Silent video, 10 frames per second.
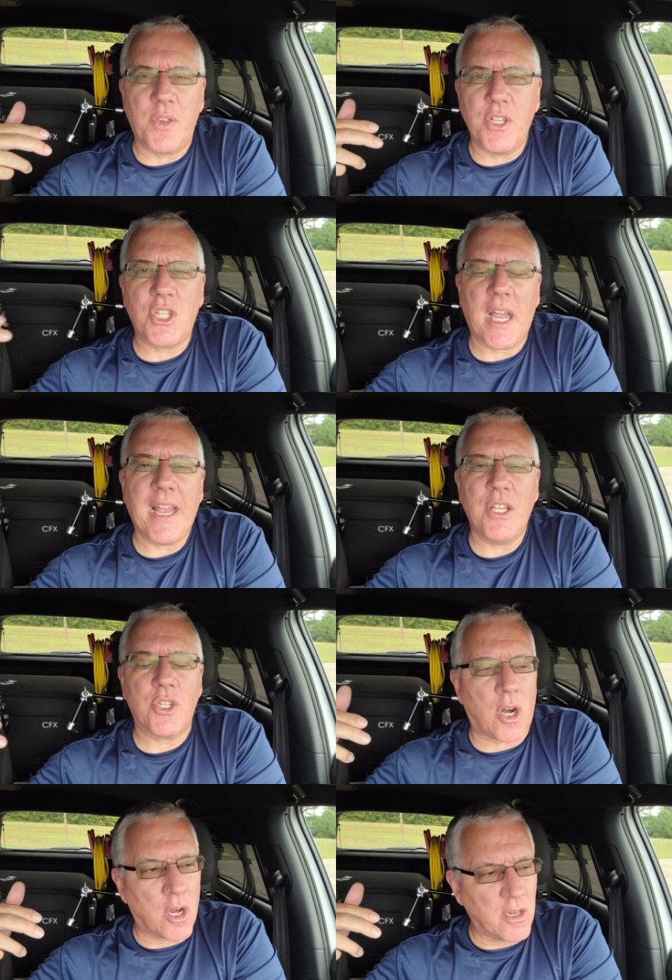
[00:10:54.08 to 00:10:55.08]
then change
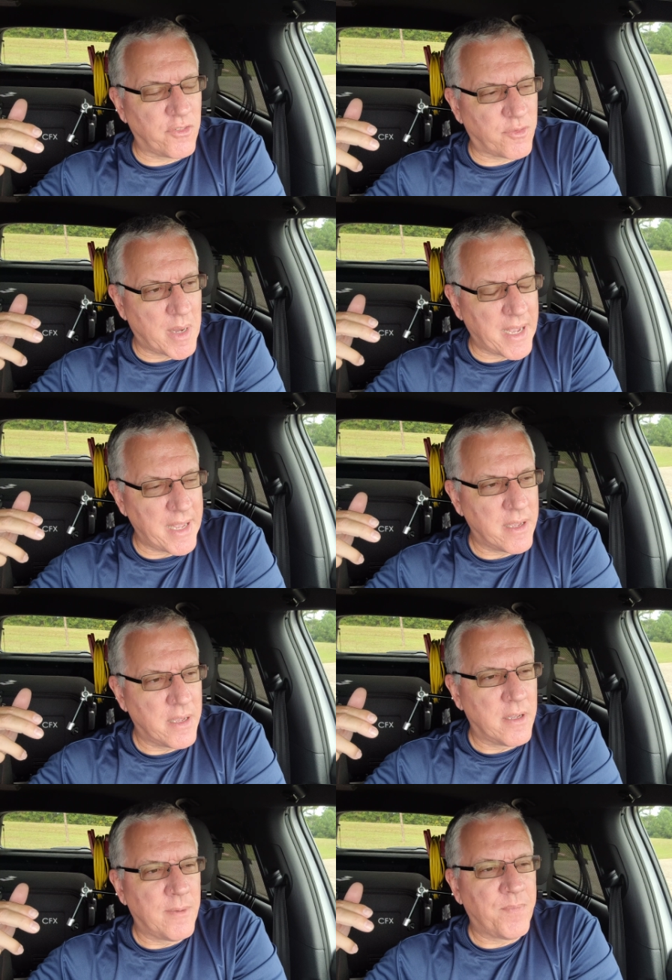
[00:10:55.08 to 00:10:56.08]
all of my
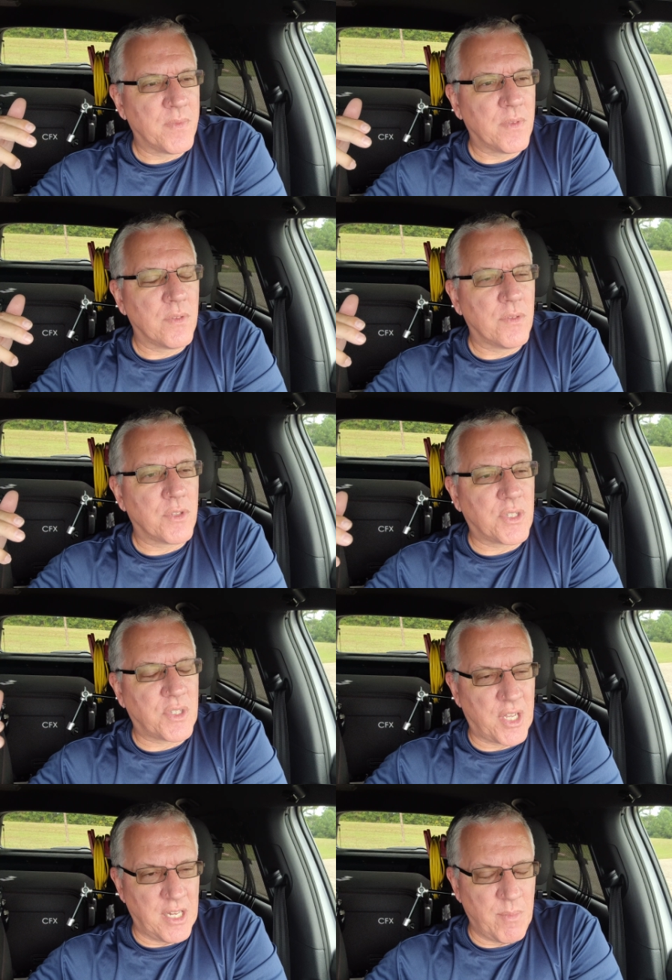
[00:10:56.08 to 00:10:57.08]

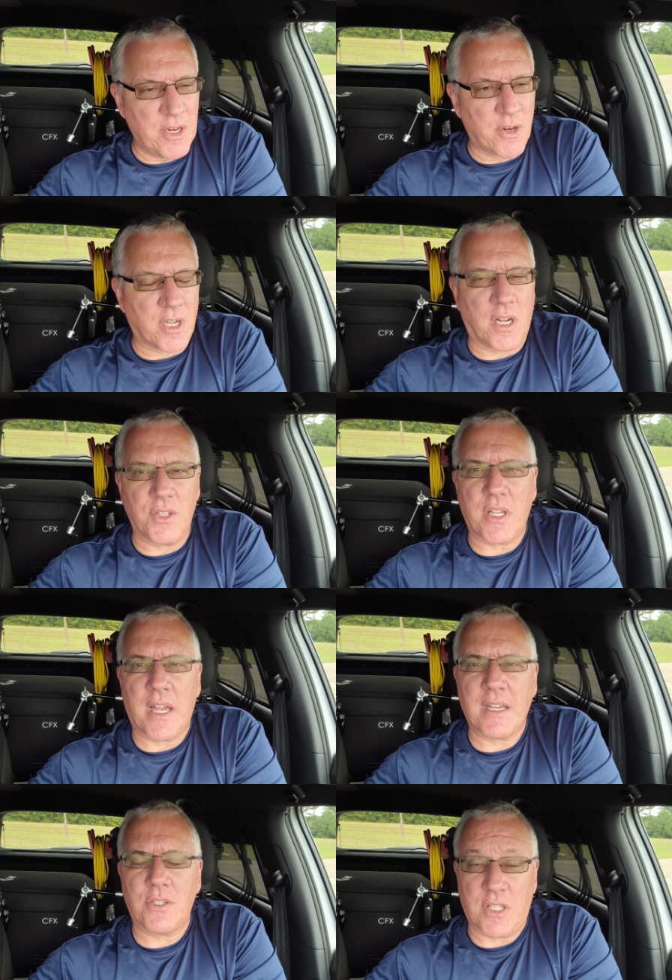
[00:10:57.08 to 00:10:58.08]
10 meter
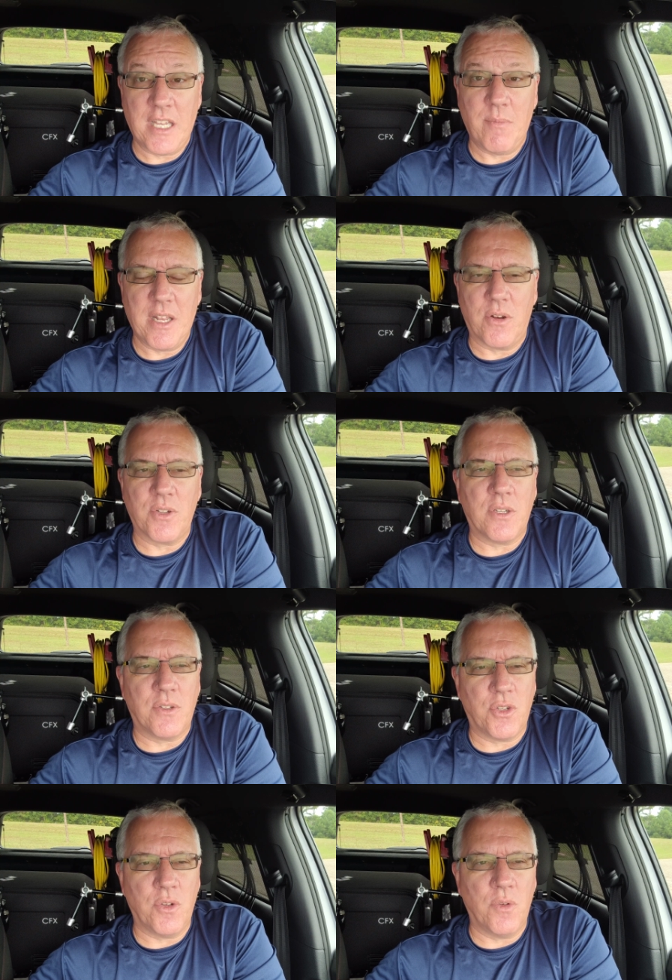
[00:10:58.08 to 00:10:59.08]
contacts, 10 meters
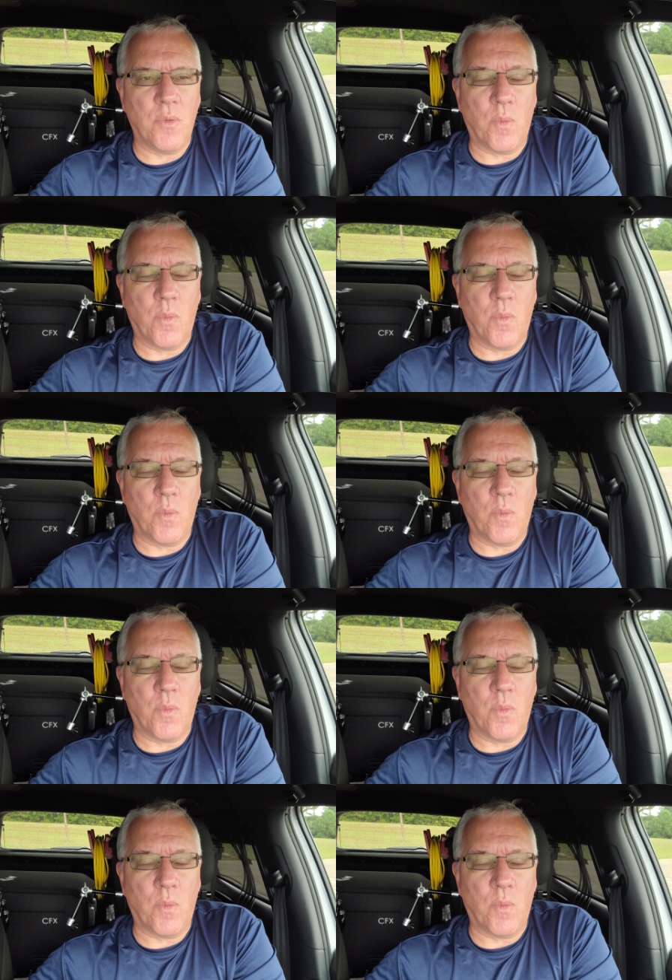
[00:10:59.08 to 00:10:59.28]
to